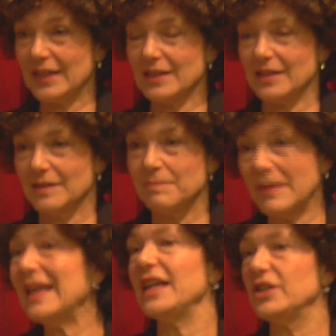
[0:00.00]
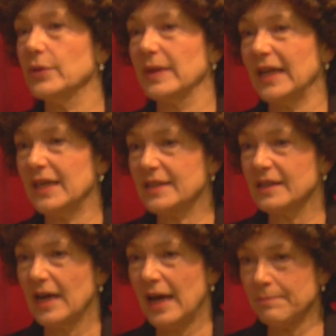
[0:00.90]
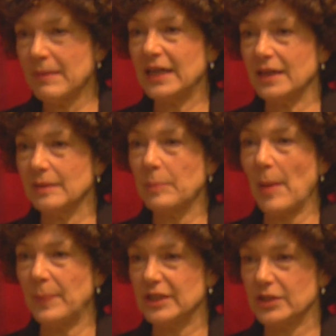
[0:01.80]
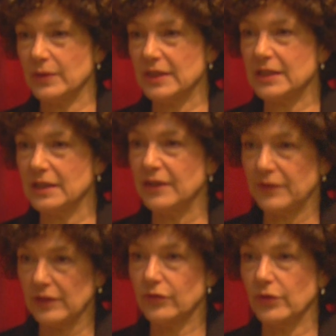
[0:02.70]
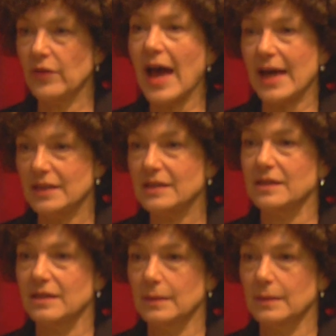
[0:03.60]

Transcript: it, me doing it, and making the puppet do it and living through that.